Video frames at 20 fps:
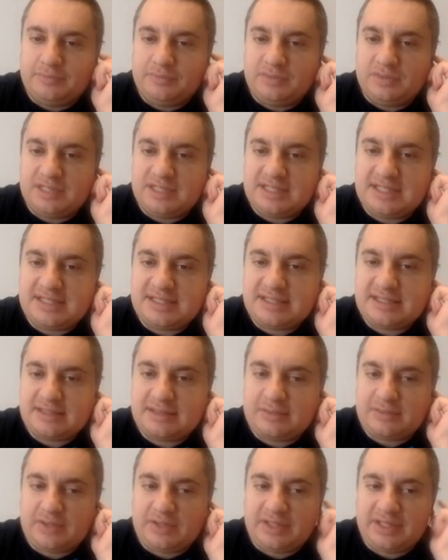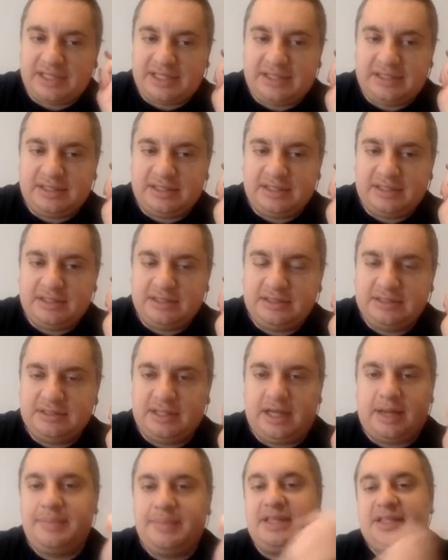This isn't really,
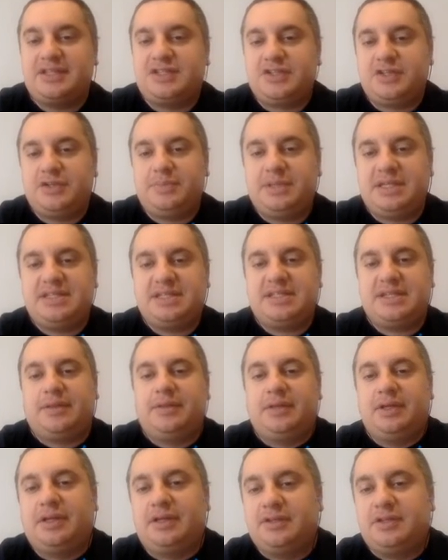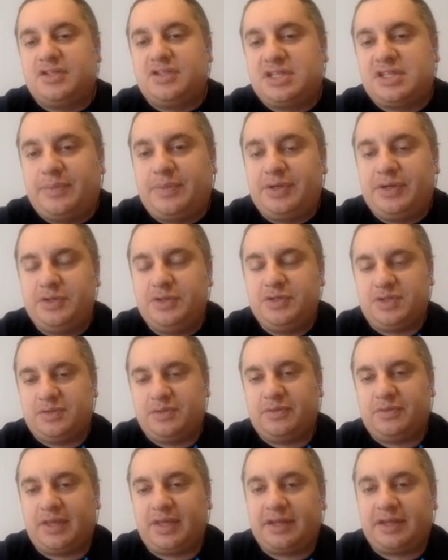I mean, this could be just someone who's
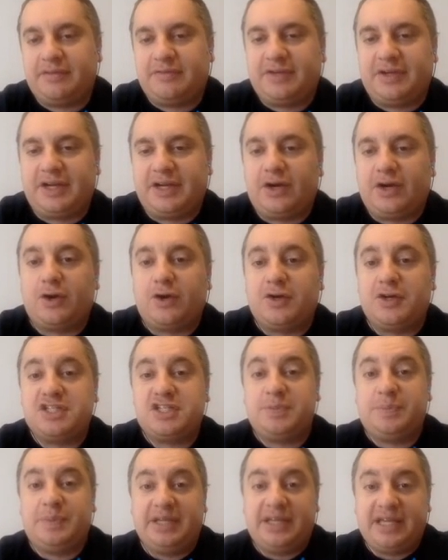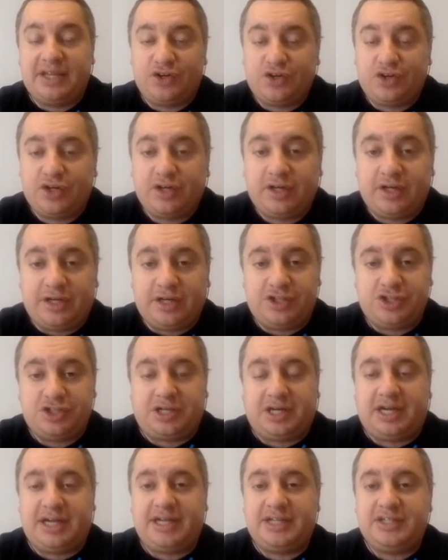like a very earnest beginner and
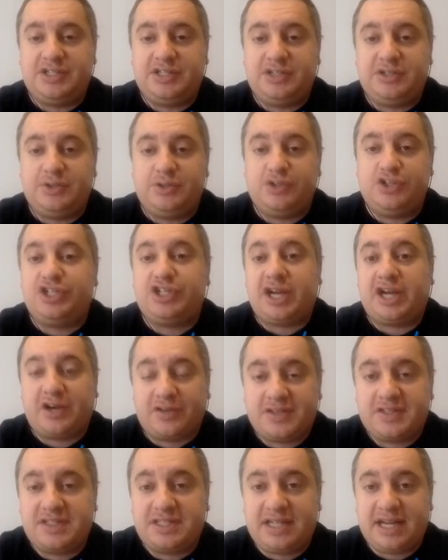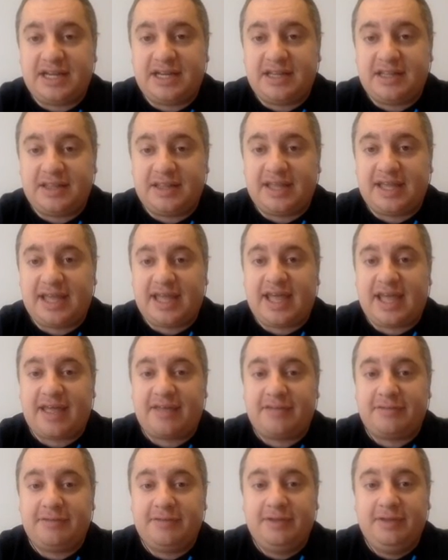trying to share this data that they
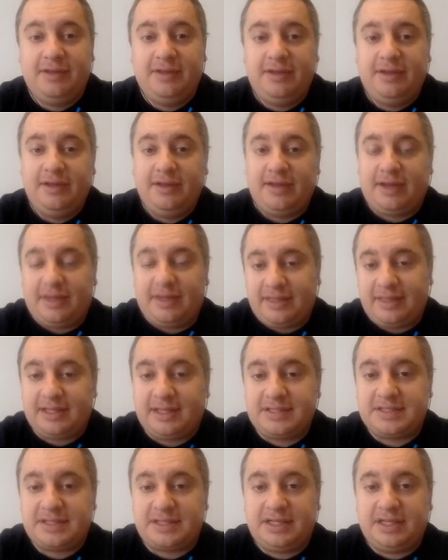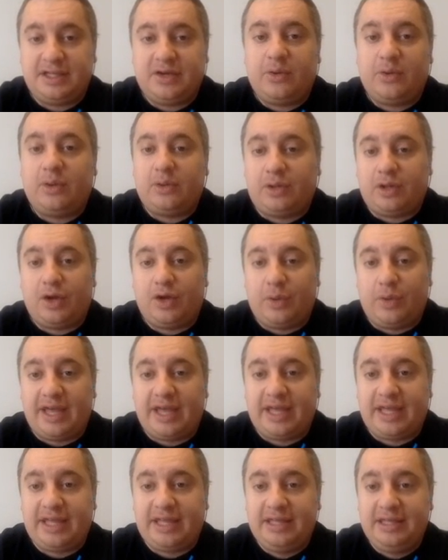have. I think it's going to go a long
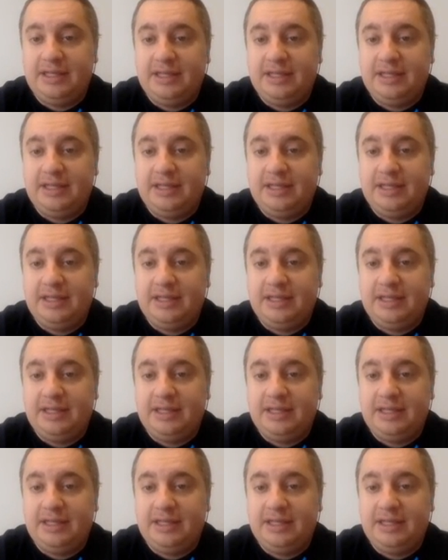way.